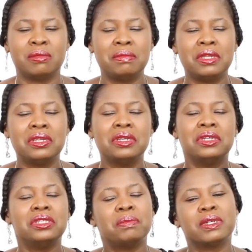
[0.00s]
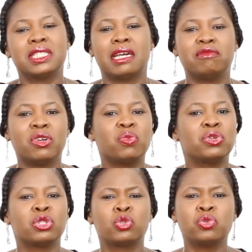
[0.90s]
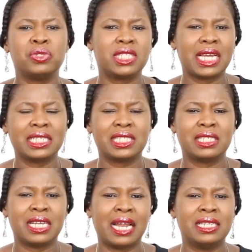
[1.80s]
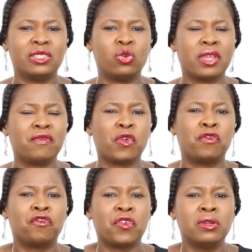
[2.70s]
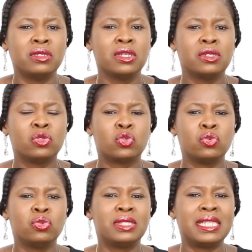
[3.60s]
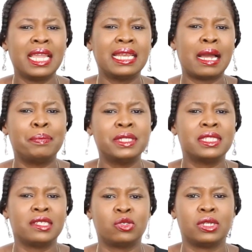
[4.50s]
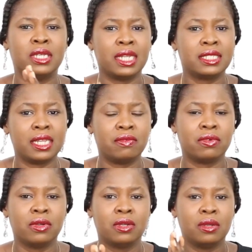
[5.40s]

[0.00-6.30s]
Maybe the person have done one or two research and is looking for fund to take that business to the next level.